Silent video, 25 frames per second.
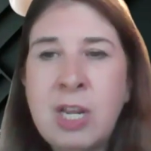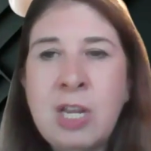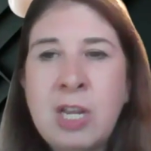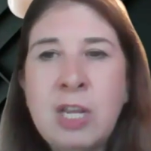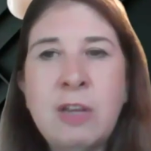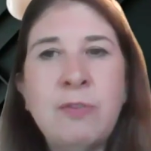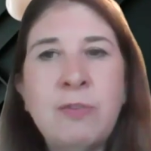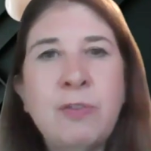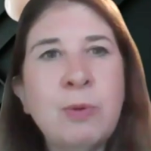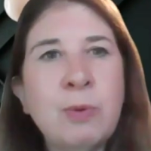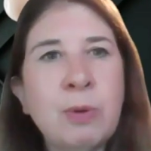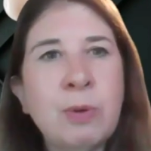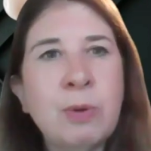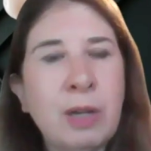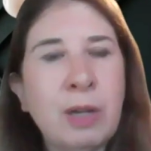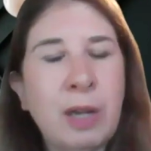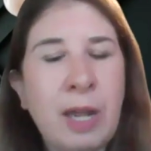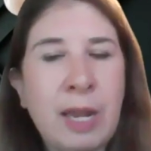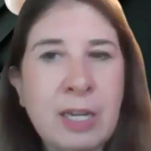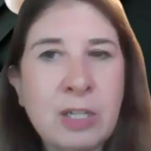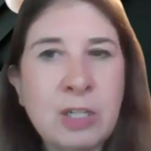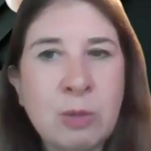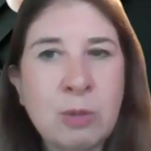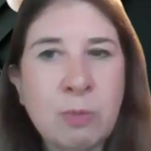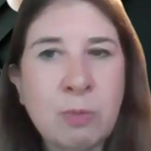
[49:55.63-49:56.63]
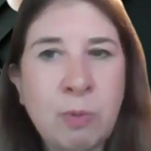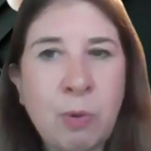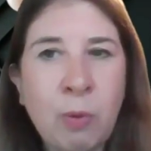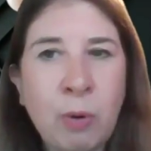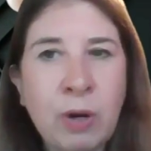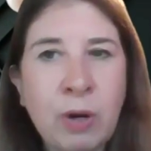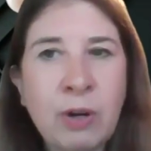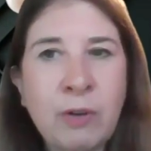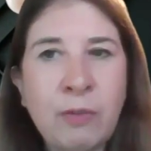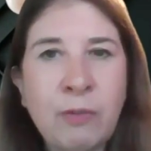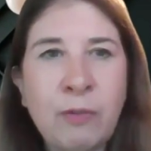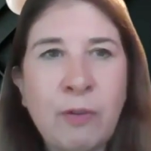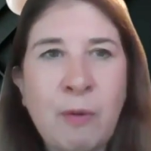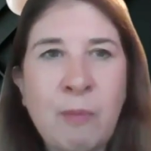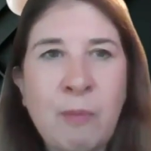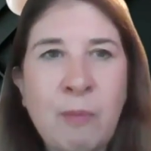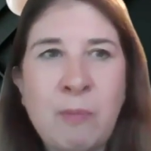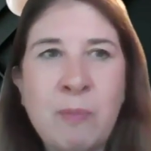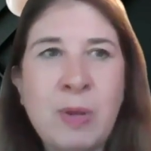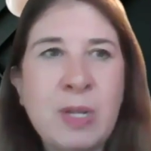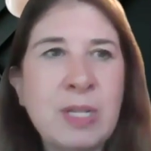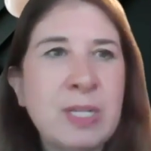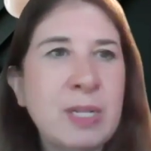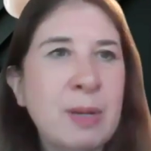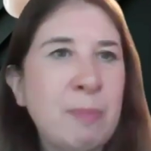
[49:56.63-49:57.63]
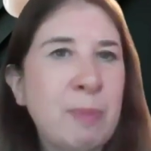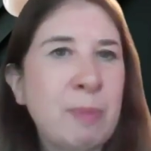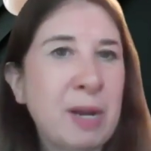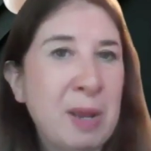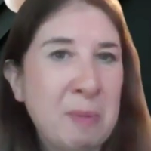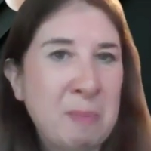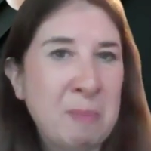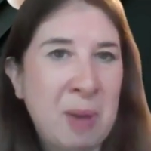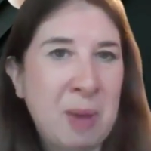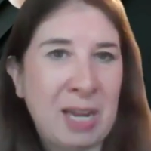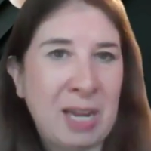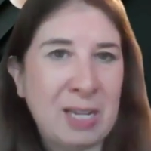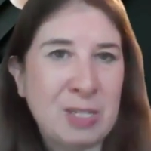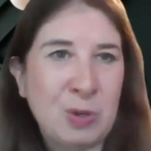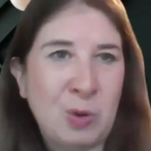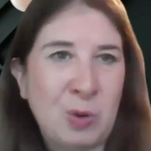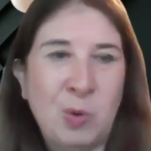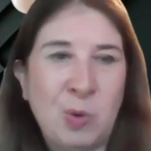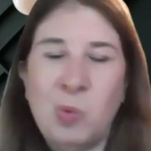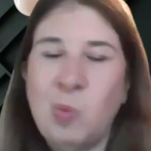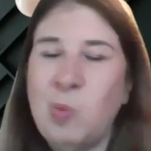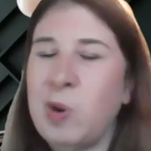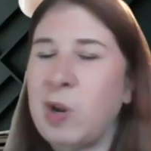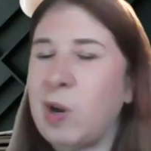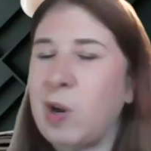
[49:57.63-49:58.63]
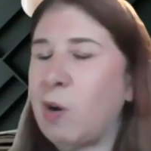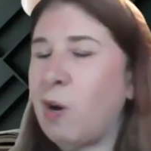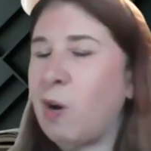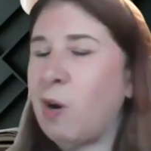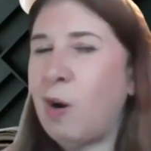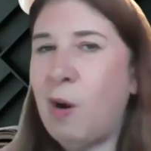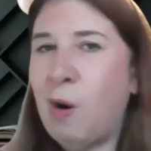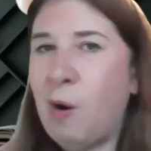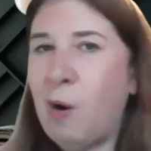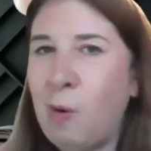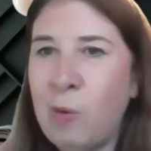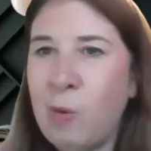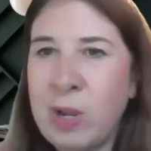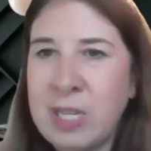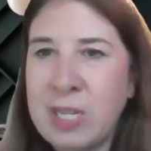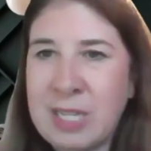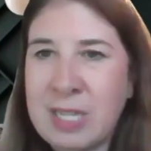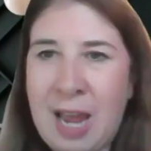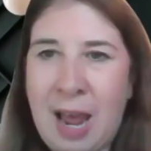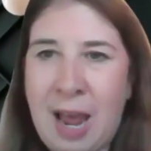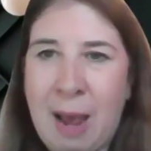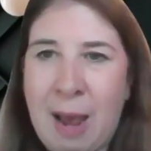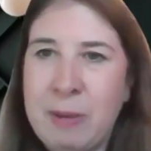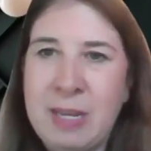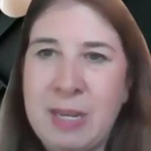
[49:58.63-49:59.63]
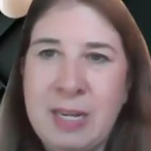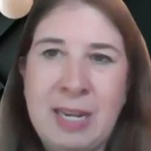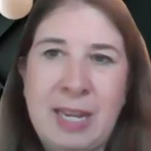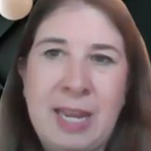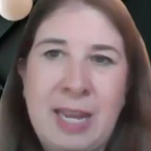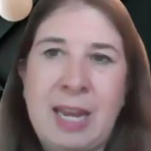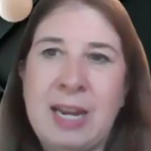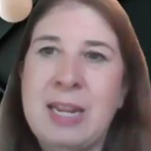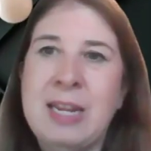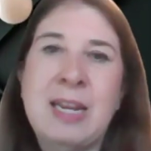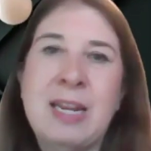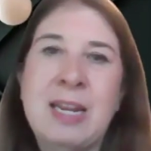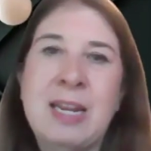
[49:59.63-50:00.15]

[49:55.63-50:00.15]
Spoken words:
If you would like support from somebody at MaxSold, we are always happy to get in